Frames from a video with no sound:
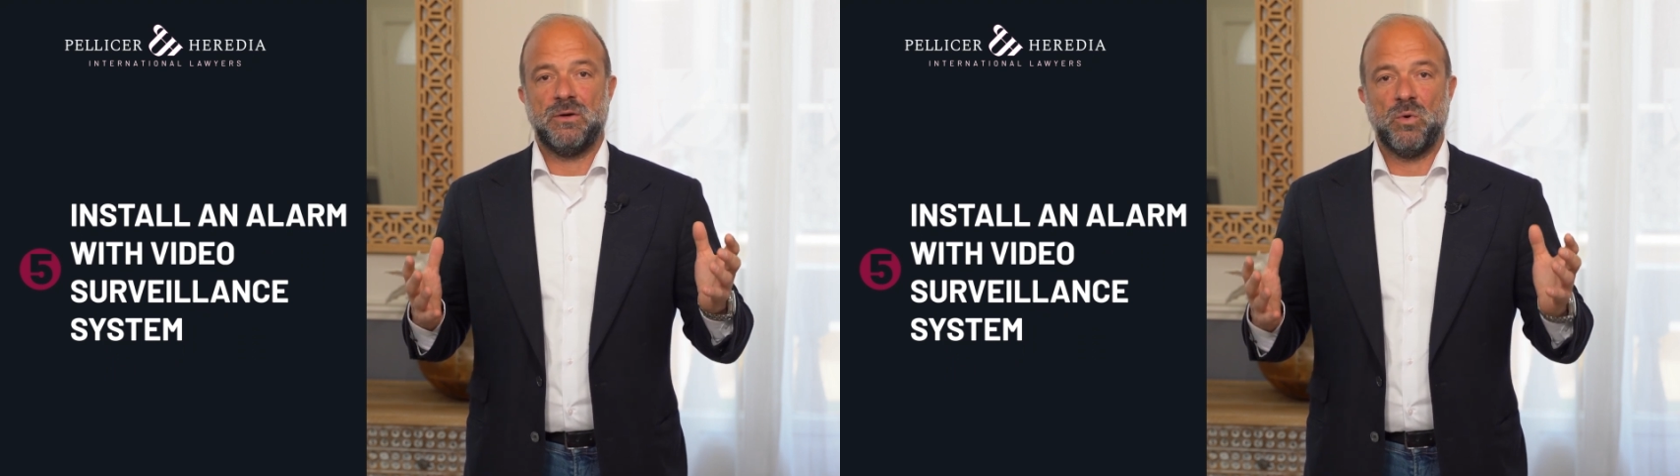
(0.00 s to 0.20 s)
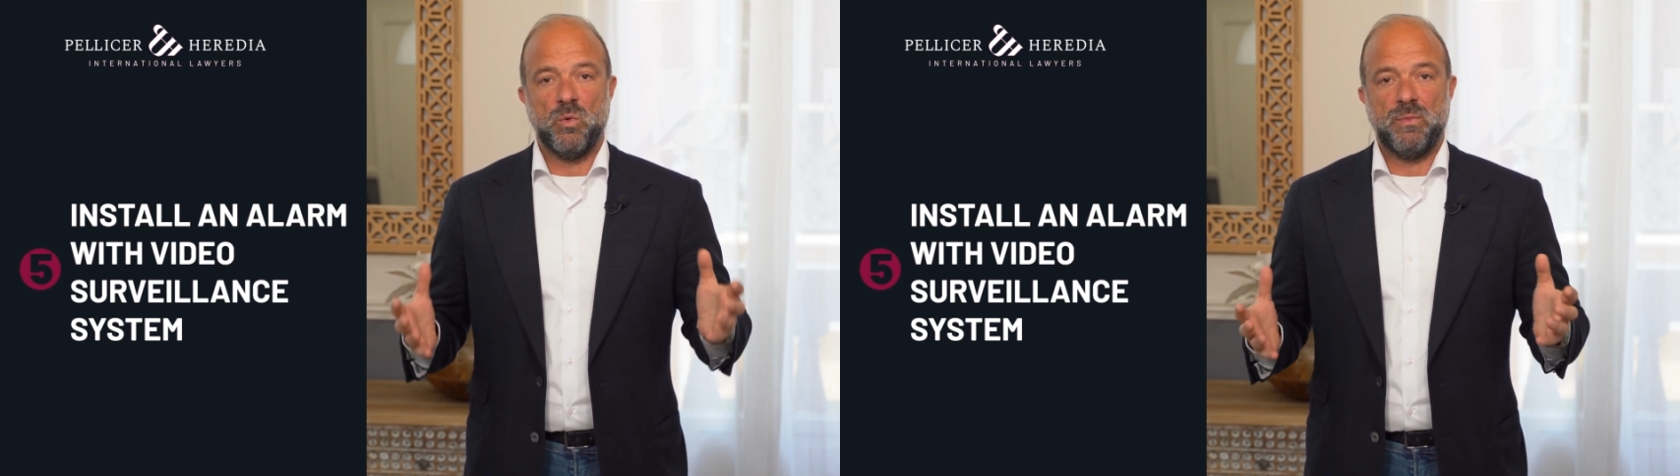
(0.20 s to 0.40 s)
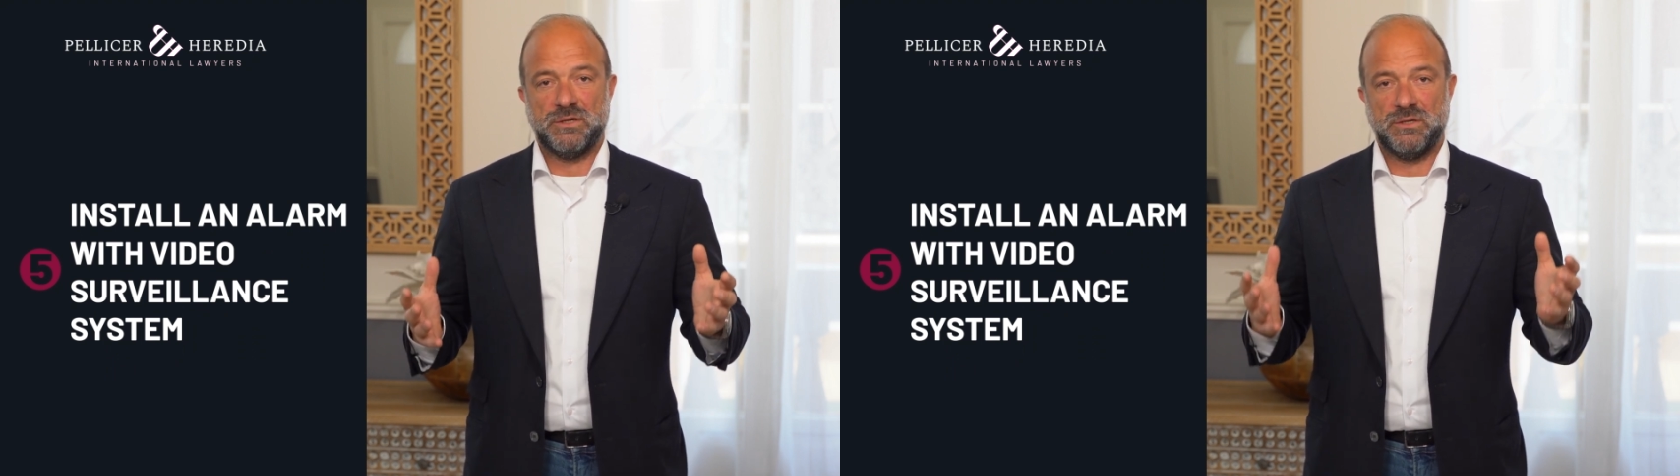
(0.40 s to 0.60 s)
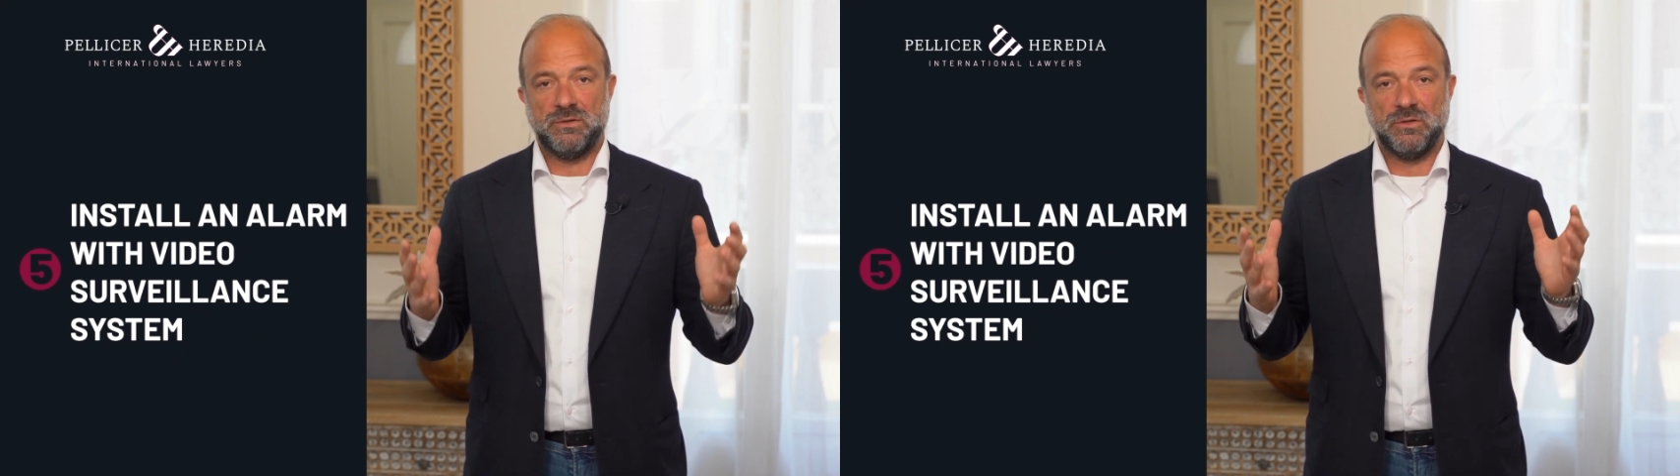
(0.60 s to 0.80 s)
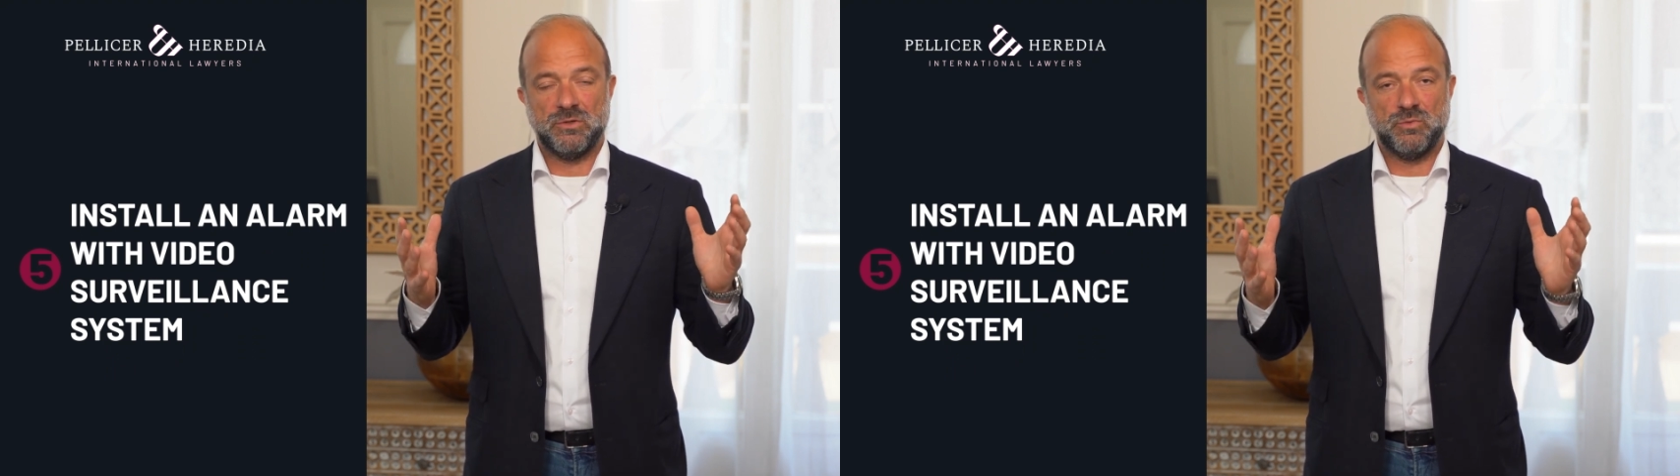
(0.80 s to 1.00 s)
ocupas,
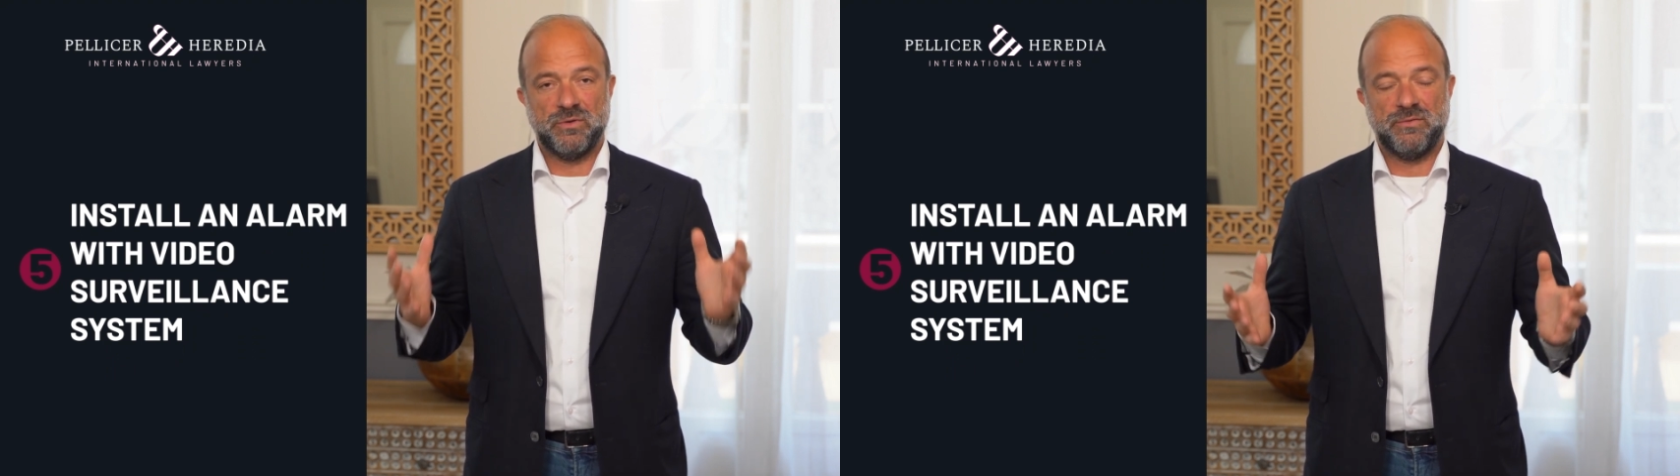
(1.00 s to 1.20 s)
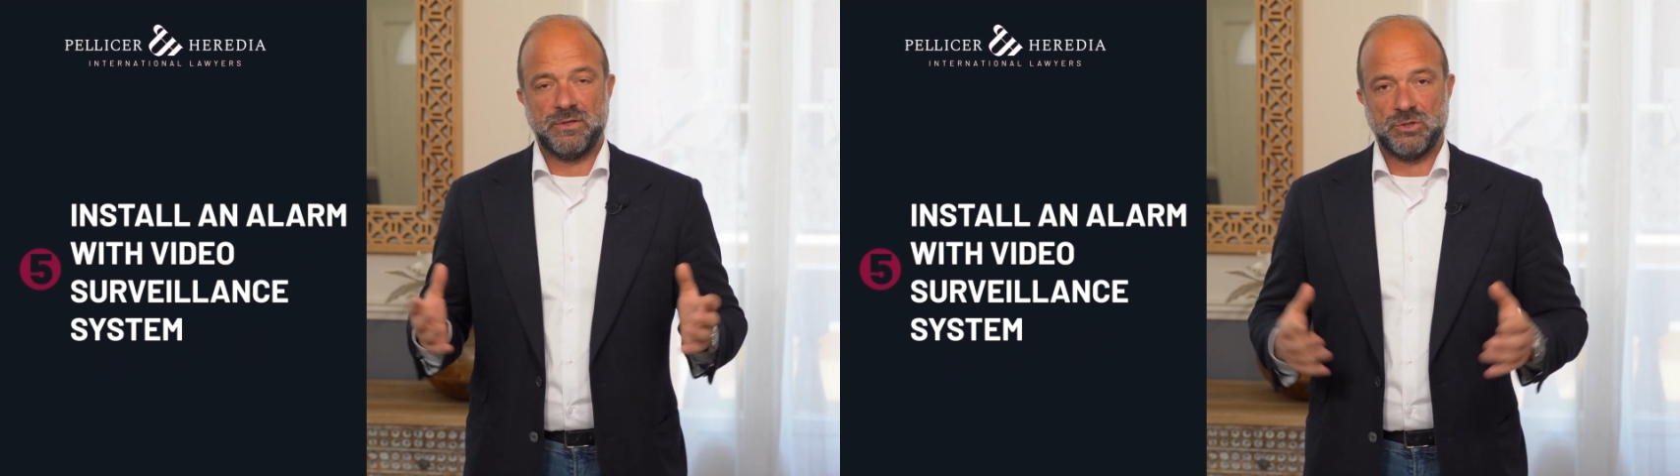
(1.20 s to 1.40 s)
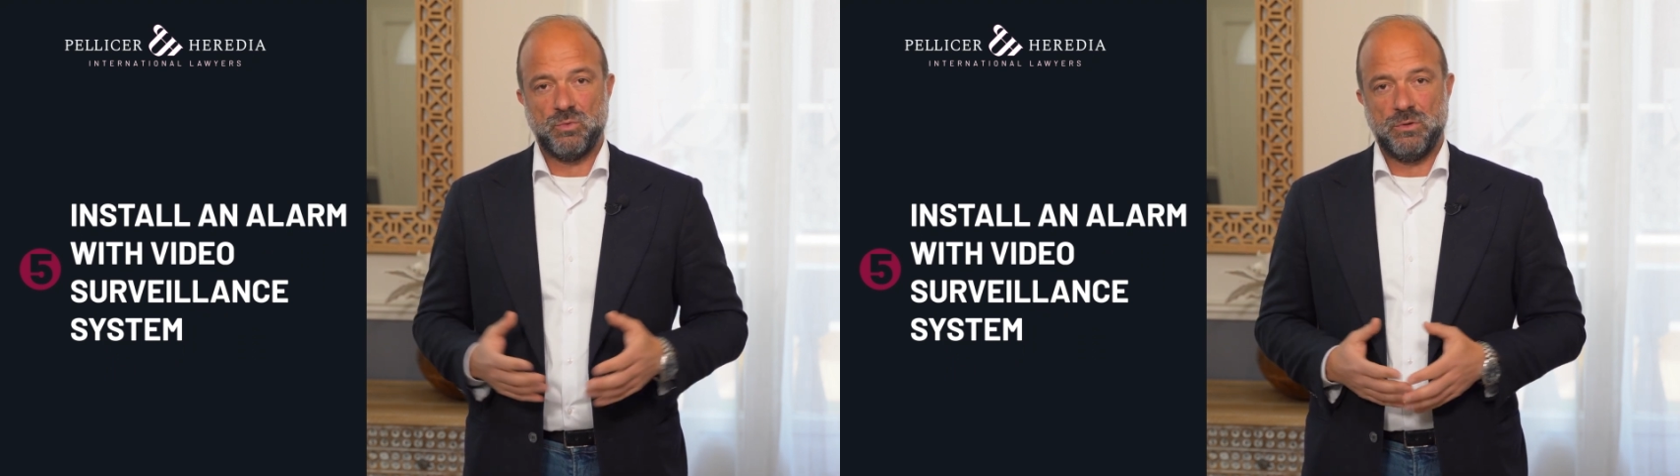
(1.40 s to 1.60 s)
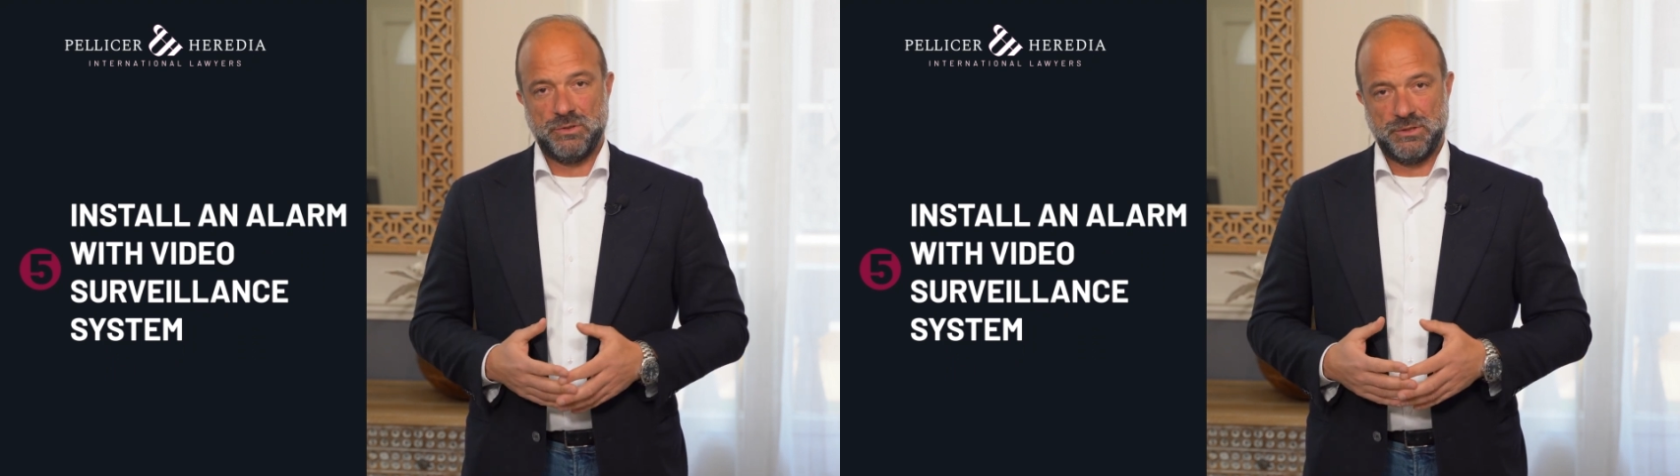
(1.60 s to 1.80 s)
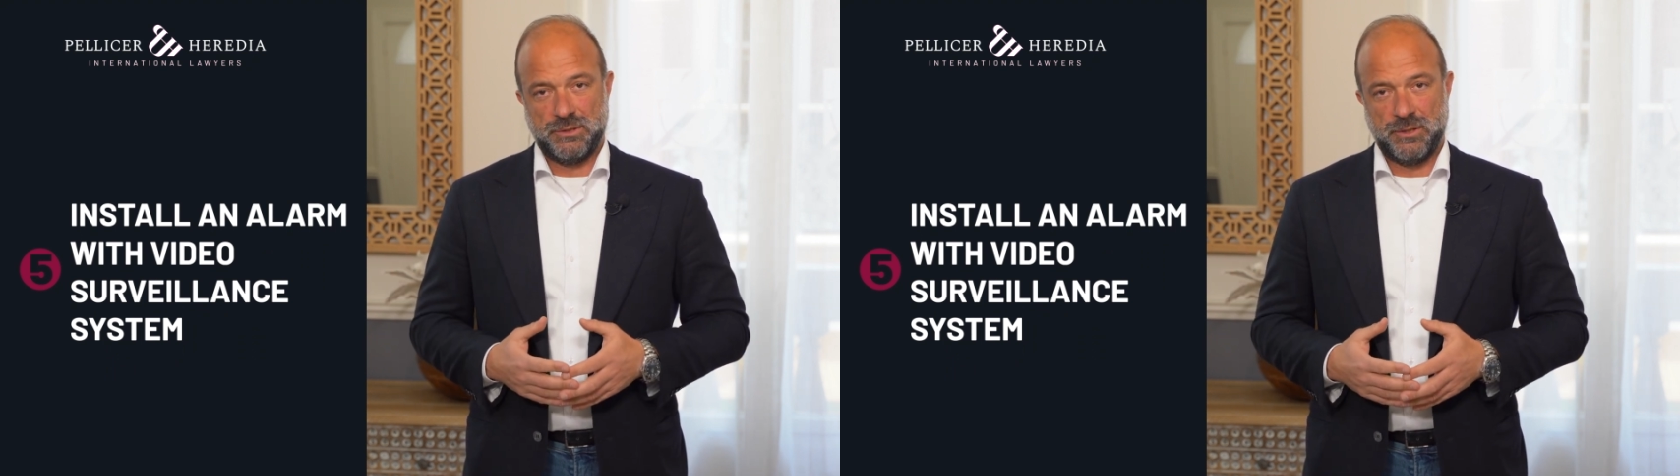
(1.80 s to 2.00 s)
in order to prevent
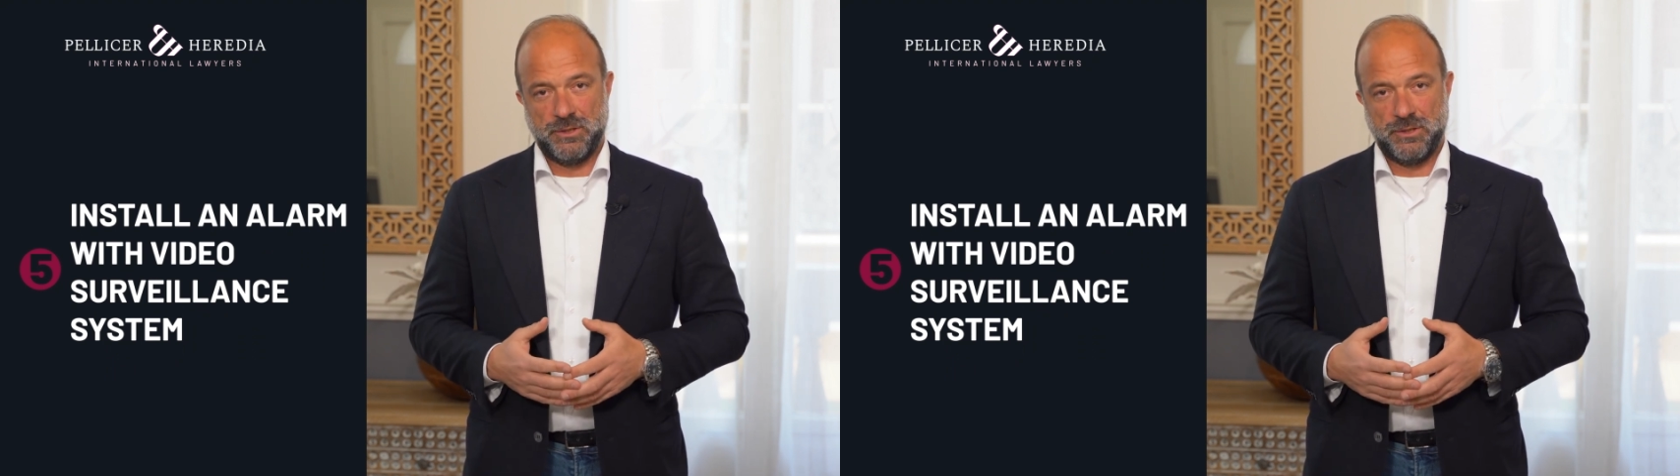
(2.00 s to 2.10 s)
squatters.